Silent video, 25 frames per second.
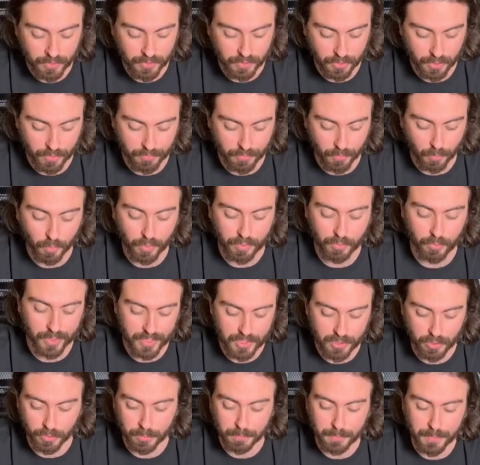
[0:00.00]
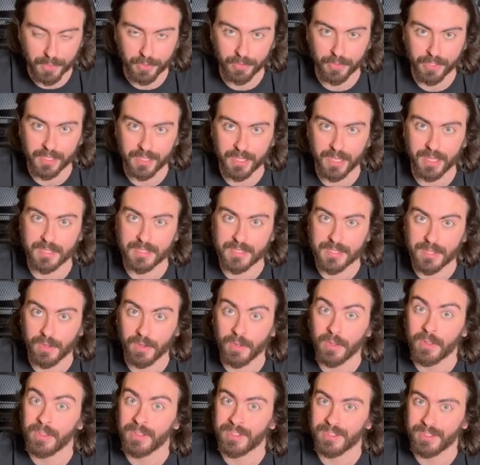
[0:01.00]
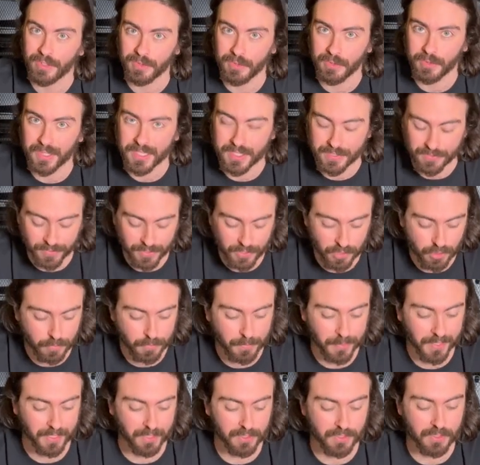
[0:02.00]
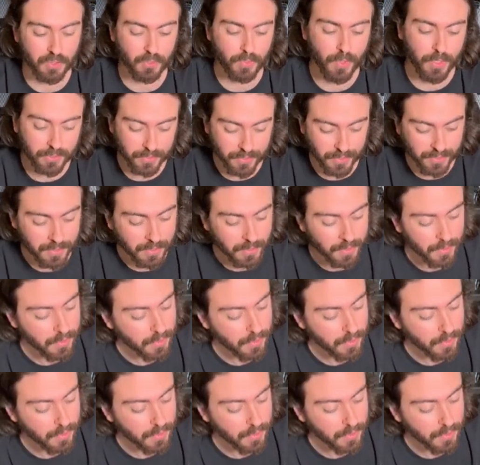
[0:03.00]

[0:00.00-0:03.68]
You have a one-way turn period until the nuke has finished being constructed,